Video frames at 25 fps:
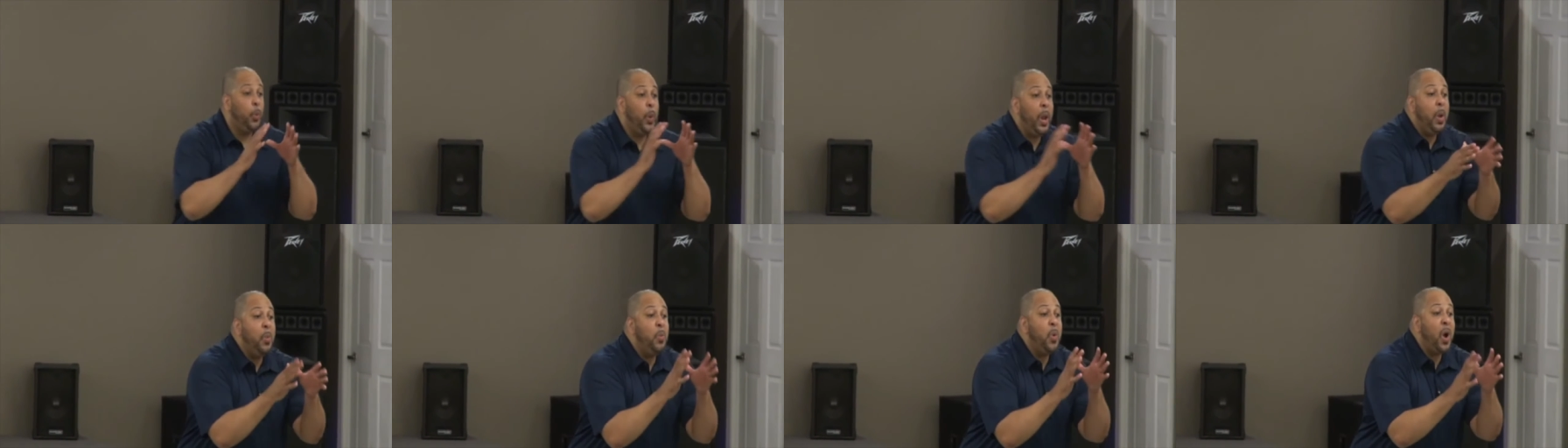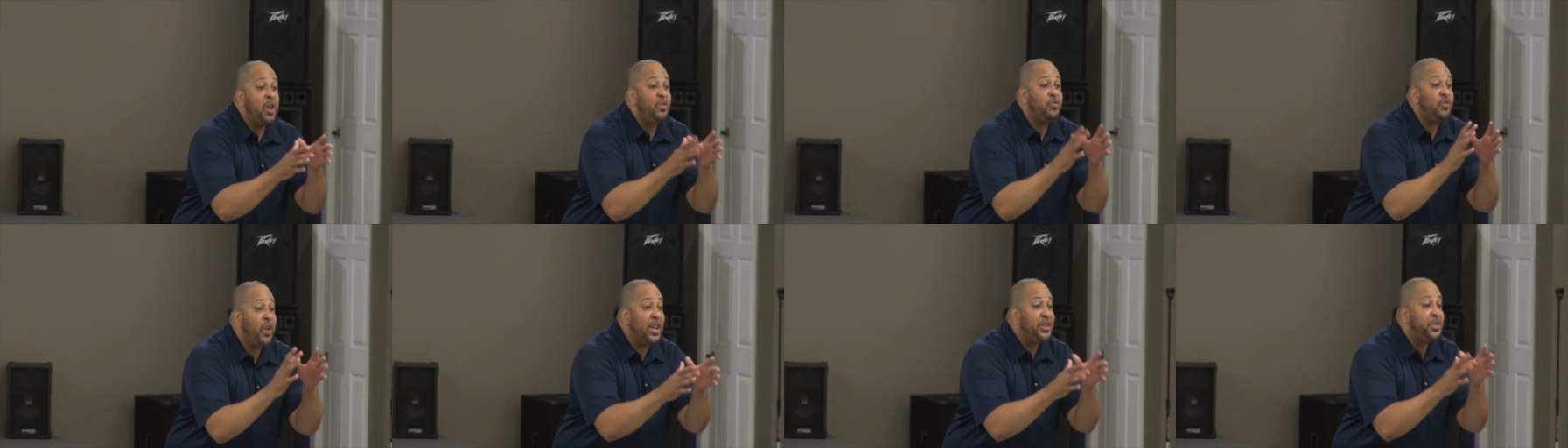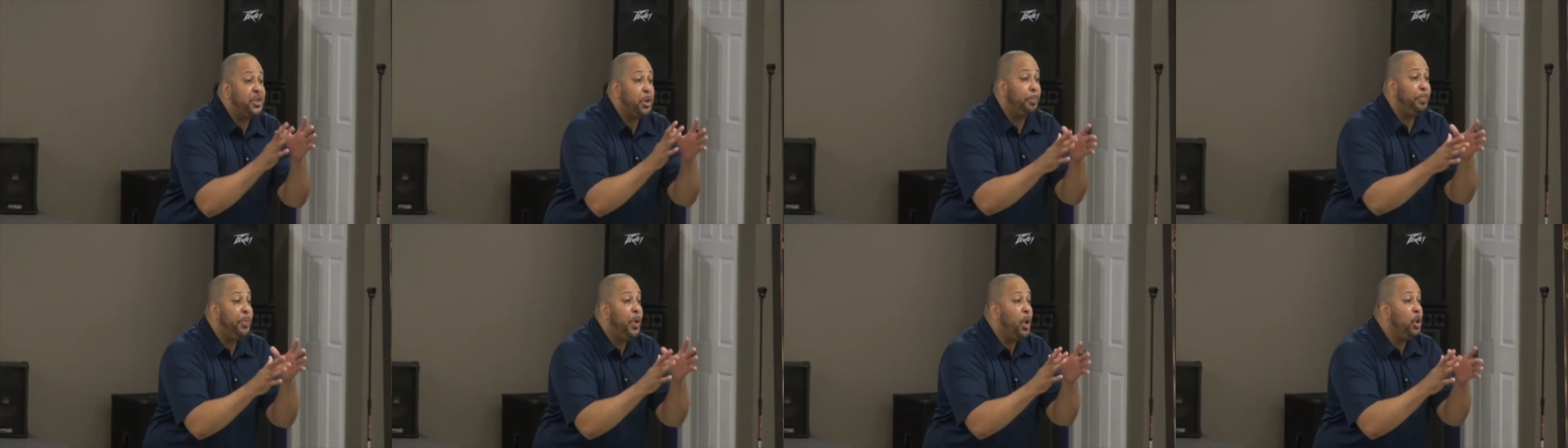we want
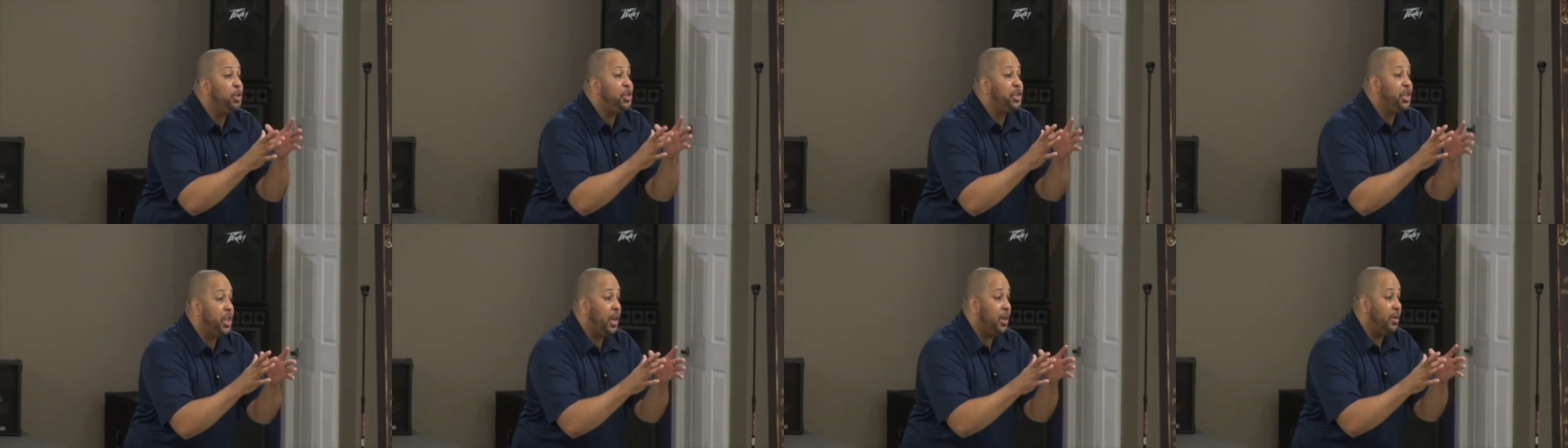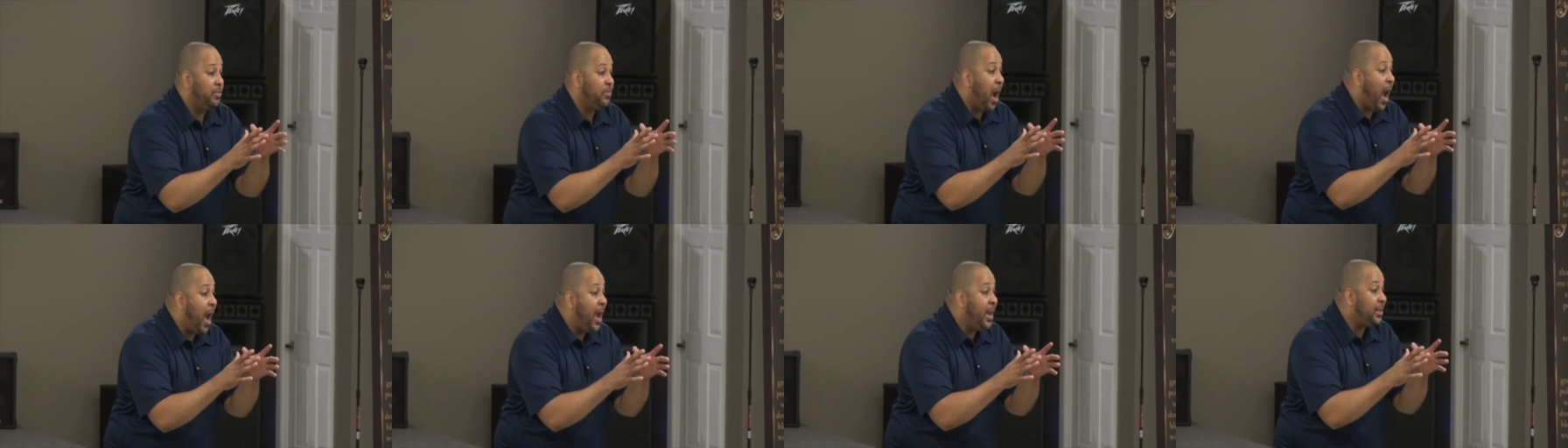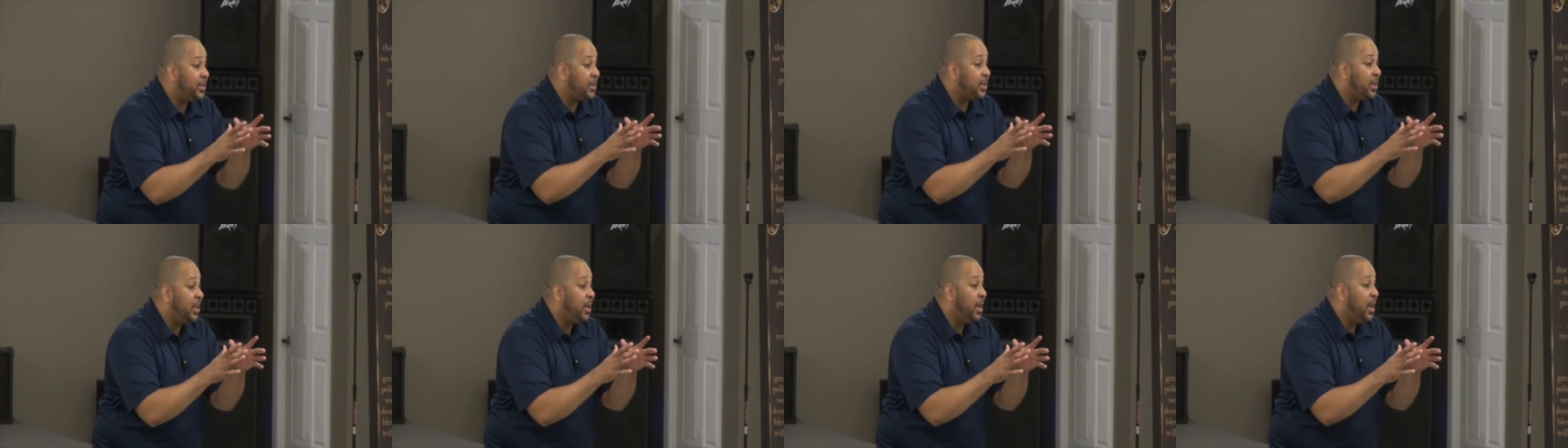retribution,
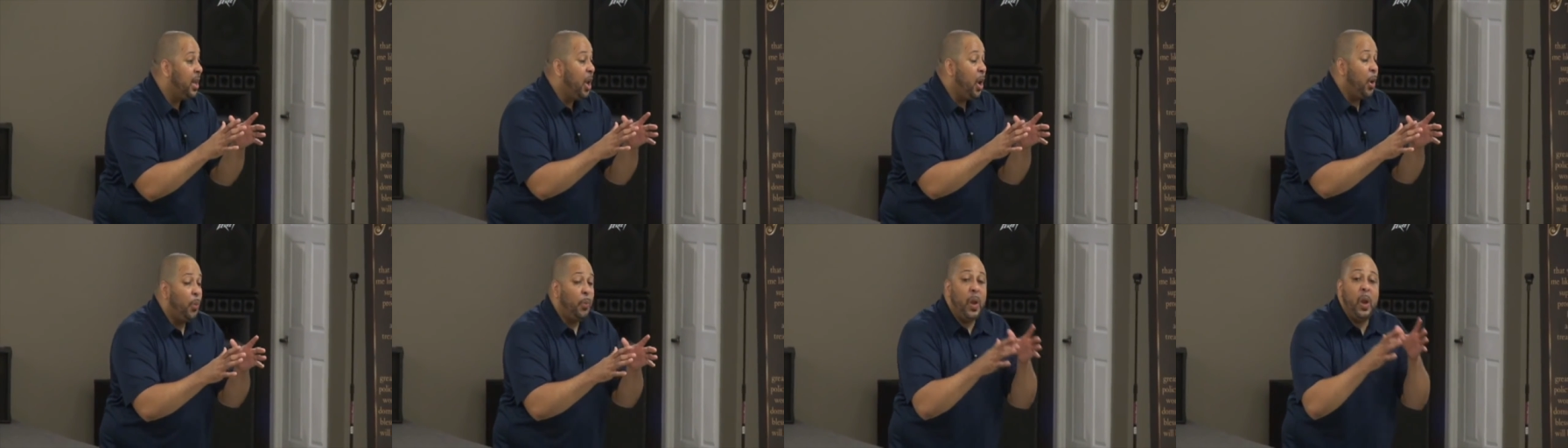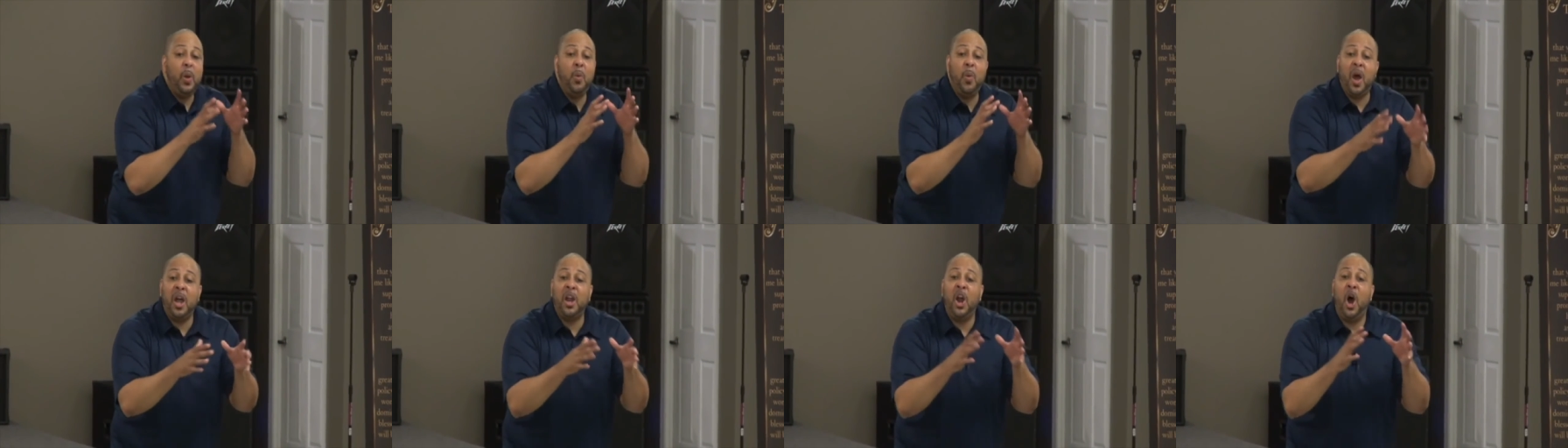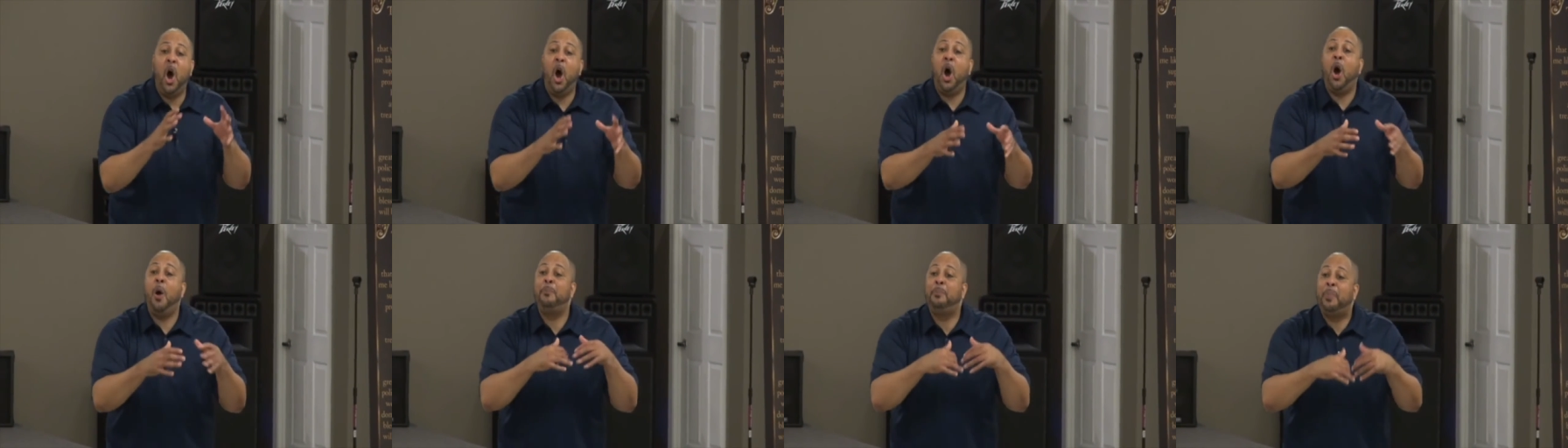right? We want
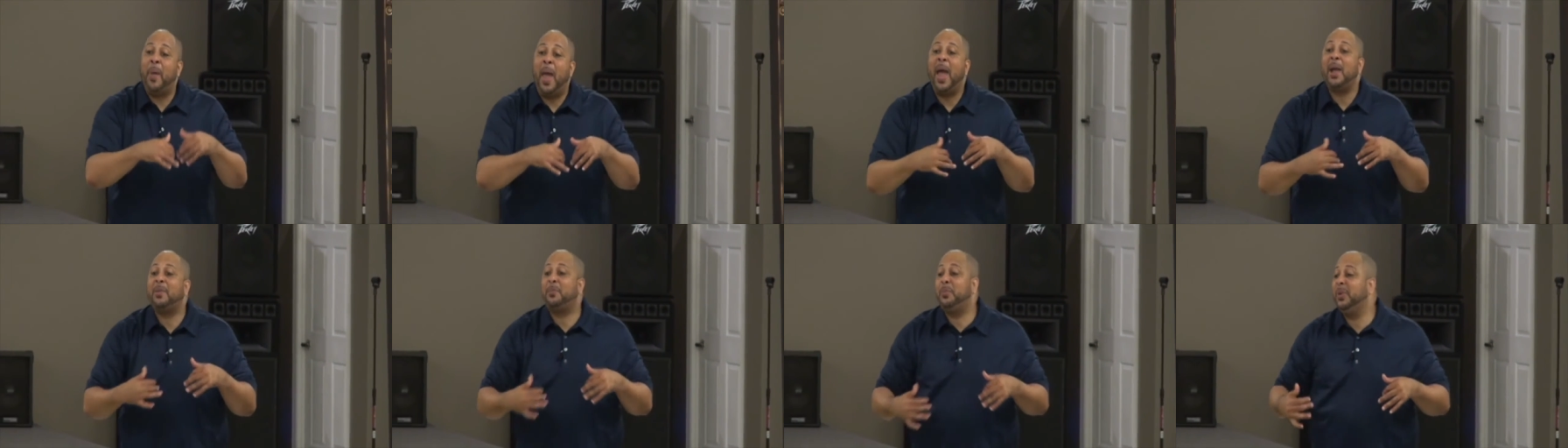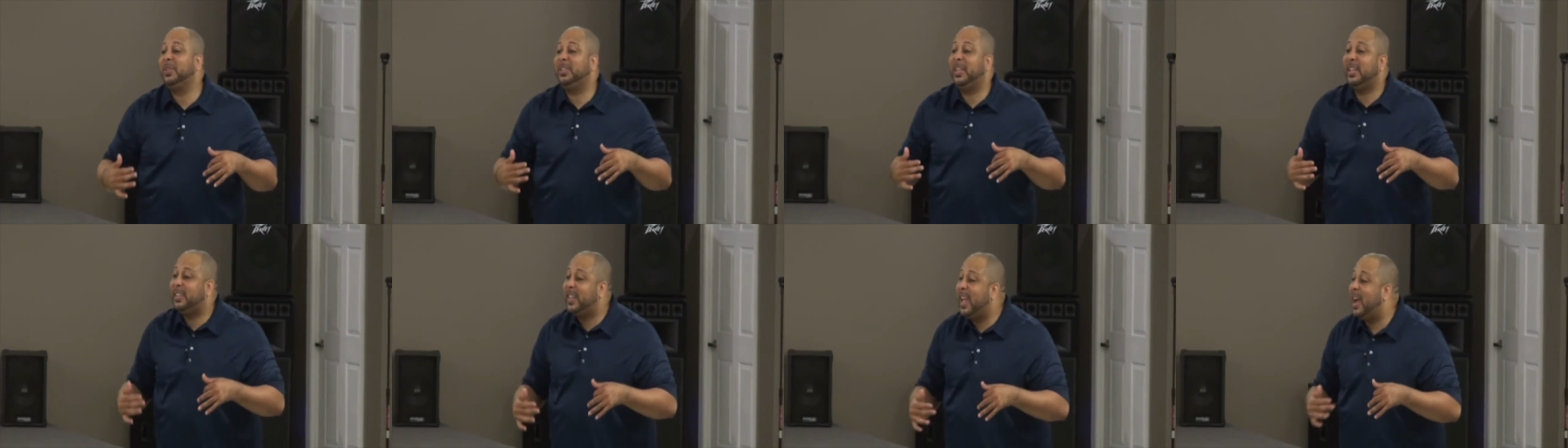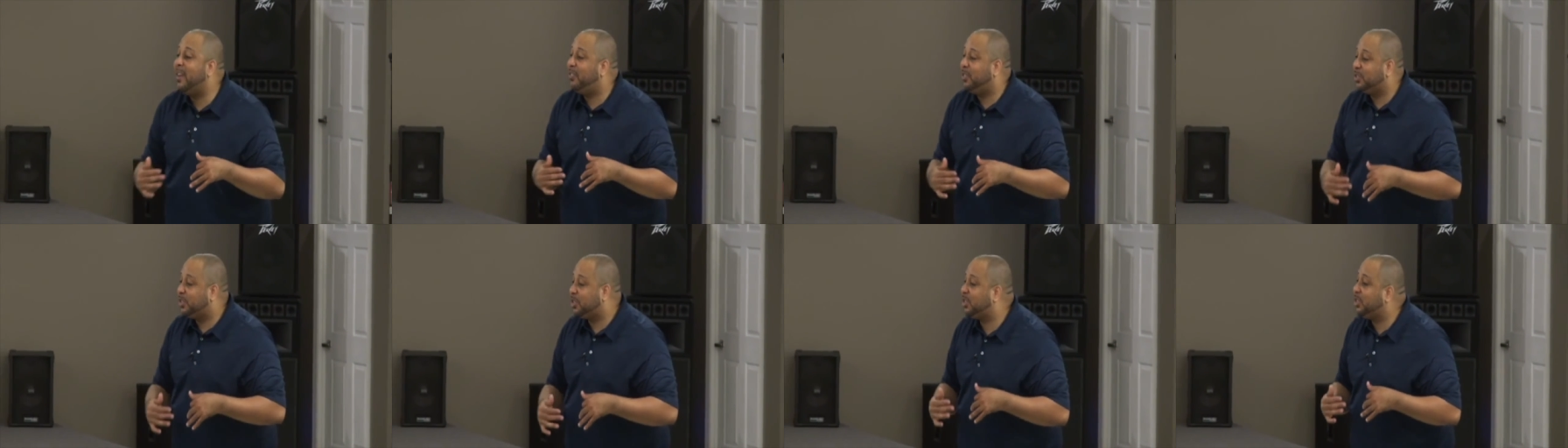all back what the
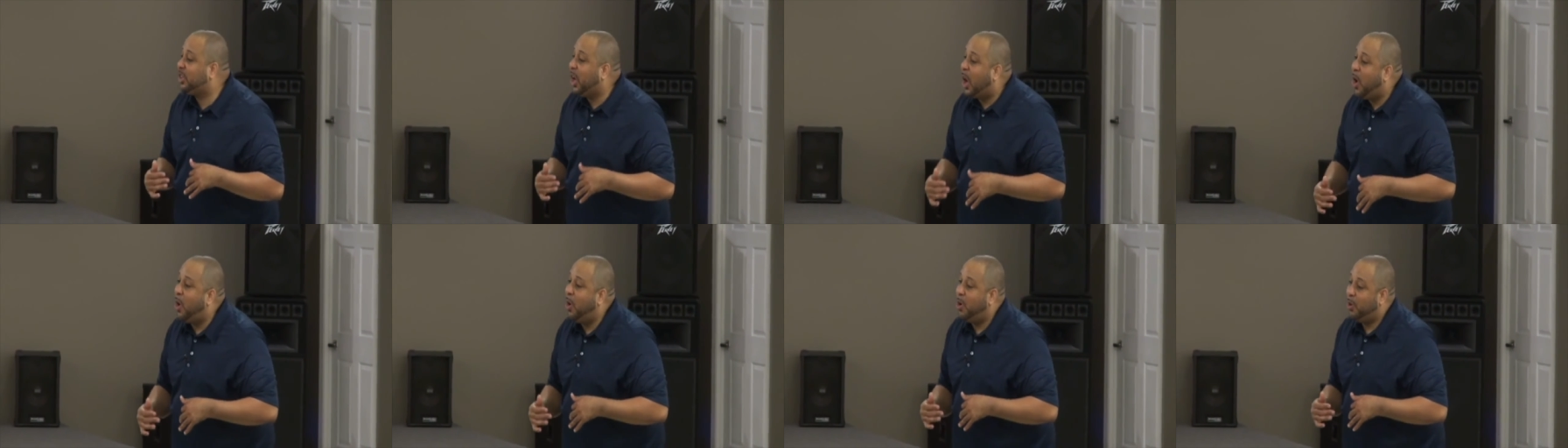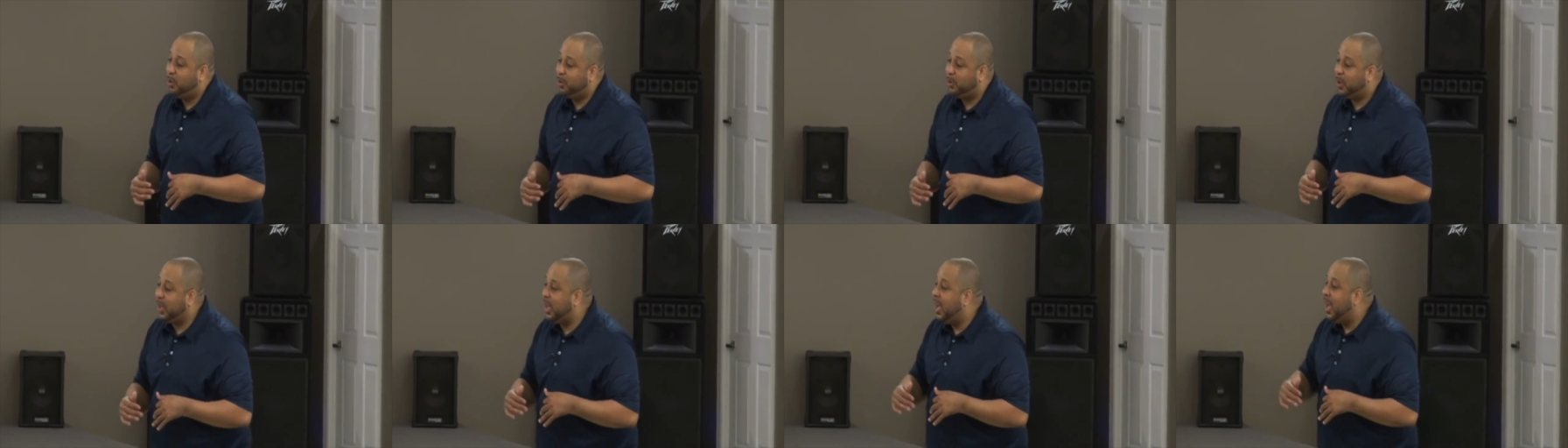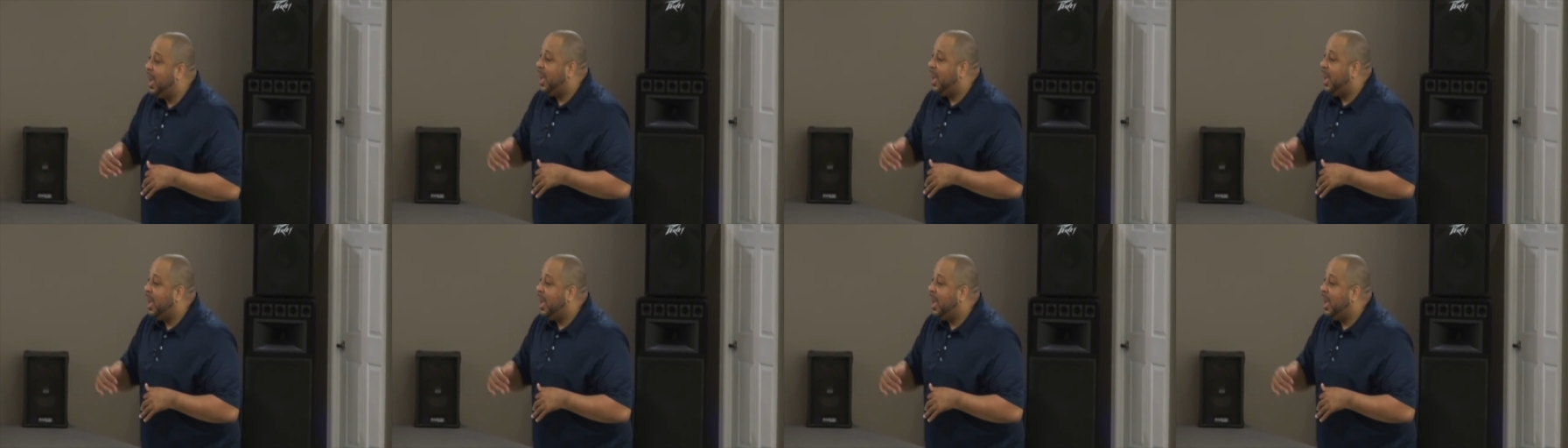devil stole.